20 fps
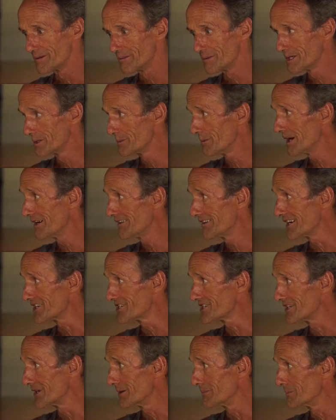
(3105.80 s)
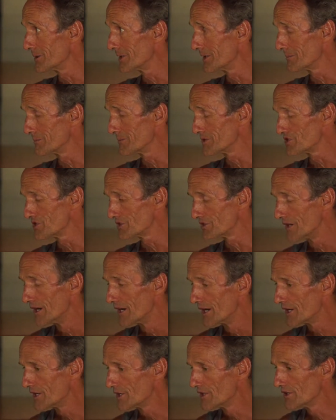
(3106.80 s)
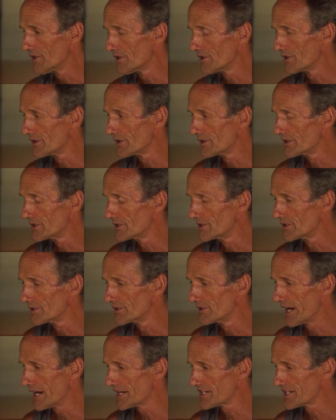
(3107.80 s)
well, you are actually on purpose. You're